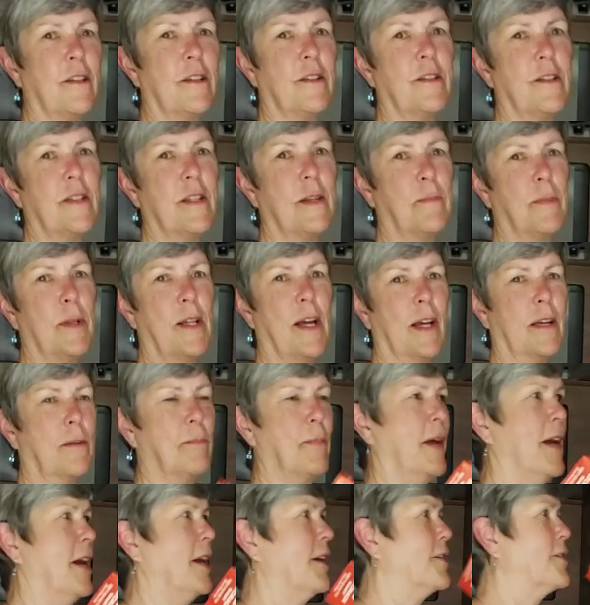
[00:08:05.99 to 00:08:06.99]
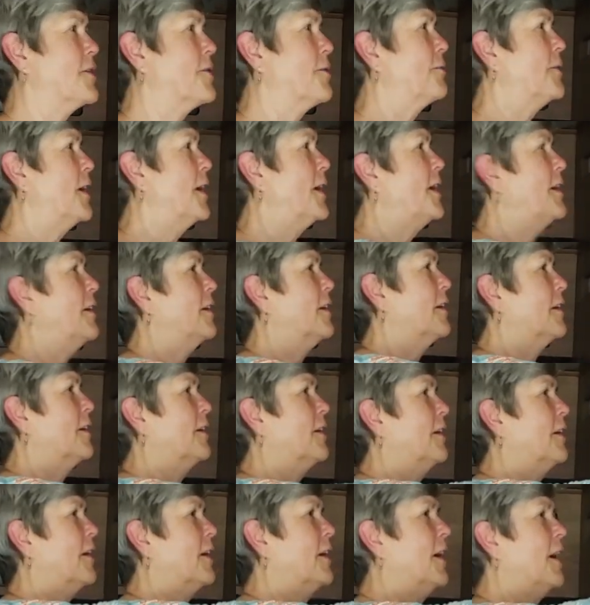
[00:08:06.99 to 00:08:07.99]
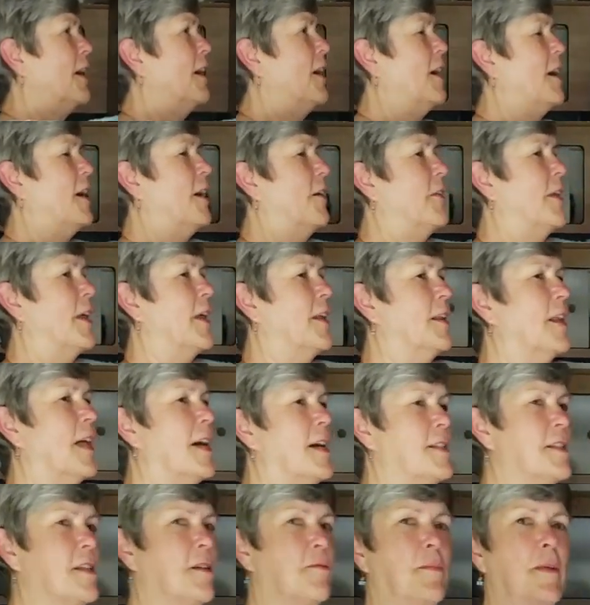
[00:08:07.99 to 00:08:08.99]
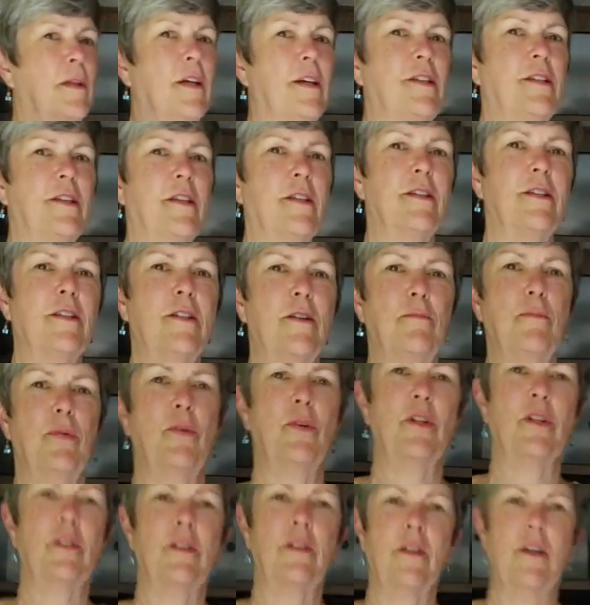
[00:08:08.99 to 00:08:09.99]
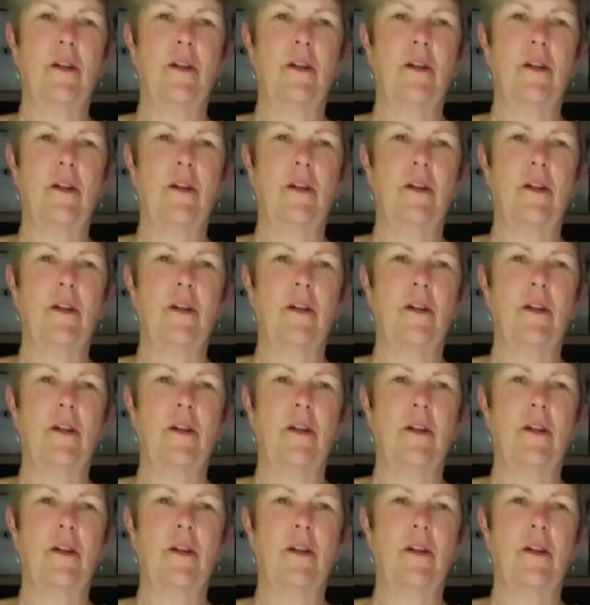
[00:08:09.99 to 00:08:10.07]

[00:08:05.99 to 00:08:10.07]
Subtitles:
Ziploc bags, right? And then lots of places to put